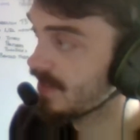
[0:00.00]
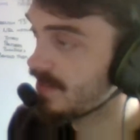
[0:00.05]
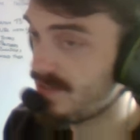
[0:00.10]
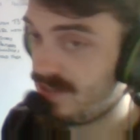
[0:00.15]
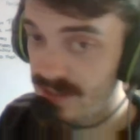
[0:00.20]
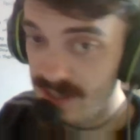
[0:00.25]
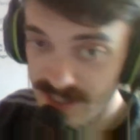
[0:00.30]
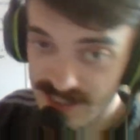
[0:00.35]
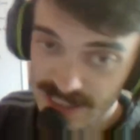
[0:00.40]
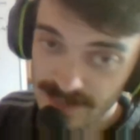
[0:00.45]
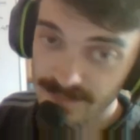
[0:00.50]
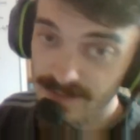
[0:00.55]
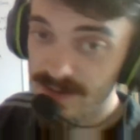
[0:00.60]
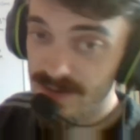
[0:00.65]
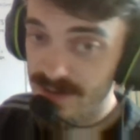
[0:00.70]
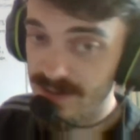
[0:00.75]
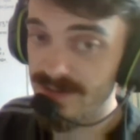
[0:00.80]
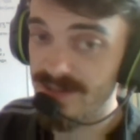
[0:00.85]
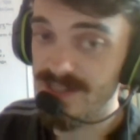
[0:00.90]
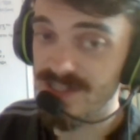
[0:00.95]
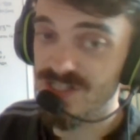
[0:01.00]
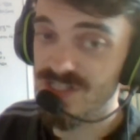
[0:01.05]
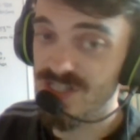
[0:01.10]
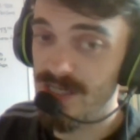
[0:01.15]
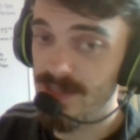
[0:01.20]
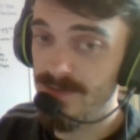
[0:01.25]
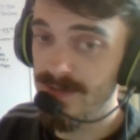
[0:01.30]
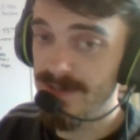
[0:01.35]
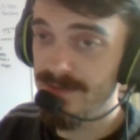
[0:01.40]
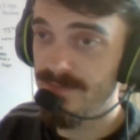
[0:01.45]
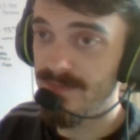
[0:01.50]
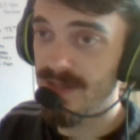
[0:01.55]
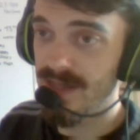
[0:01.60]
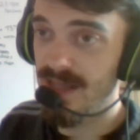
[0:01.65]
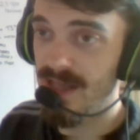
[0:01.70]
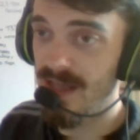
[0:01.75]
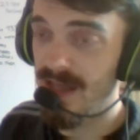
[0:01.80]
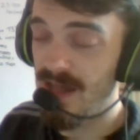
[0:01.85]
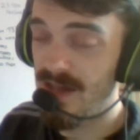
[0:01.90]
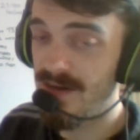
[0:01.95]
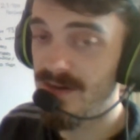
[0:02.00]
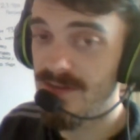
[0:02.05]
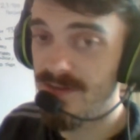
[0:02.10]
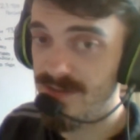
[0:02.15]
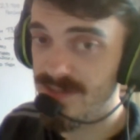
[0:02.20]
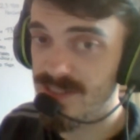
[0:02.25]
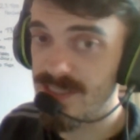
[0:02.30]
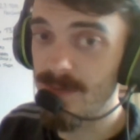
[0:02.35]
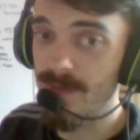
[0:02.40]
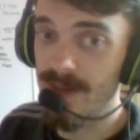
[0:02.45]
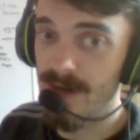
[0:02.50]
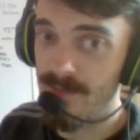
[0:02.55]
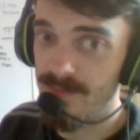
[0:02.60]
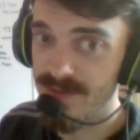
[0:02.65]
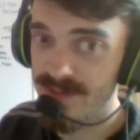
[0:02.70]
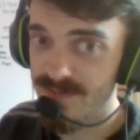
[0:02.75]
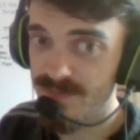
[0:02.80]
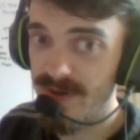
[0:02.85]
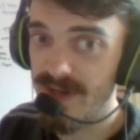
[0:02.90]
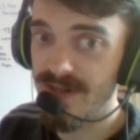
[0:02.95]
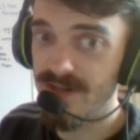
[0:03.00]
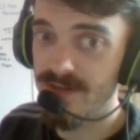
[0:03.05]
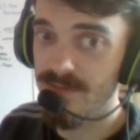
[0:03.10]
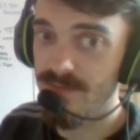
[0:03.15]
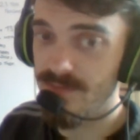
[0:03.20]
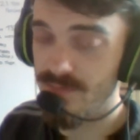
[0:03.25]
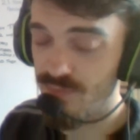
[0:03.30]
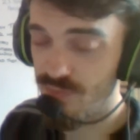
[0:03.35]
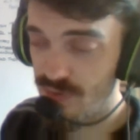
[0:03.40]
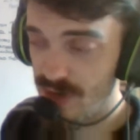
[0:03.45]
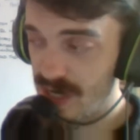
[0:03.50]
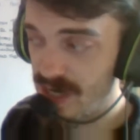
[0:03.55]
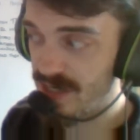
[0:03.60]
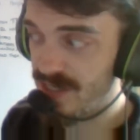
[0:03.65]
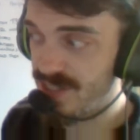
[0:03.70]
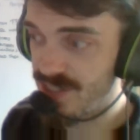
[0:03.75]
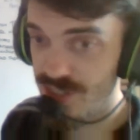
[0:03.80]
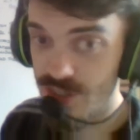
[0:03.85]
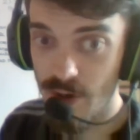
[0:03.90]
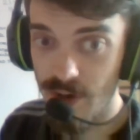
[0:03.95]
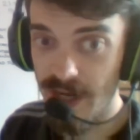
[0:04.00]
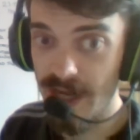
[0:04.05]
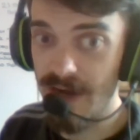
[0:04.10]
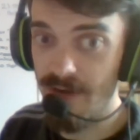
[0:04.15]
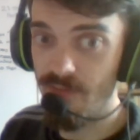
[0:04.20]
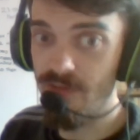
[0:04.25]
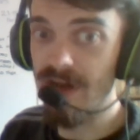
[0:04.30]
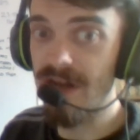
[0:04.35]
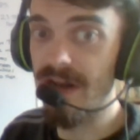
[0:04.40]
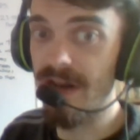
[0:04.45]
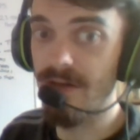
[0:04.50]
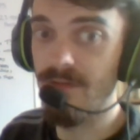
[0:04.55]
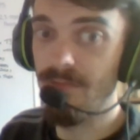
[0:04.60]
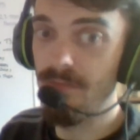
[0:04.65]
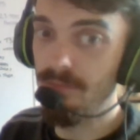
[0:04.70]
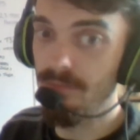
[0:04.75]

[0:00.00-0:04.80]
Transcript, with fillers: So let's have a look at things, shall we? And some of the numbers make really shocking reading.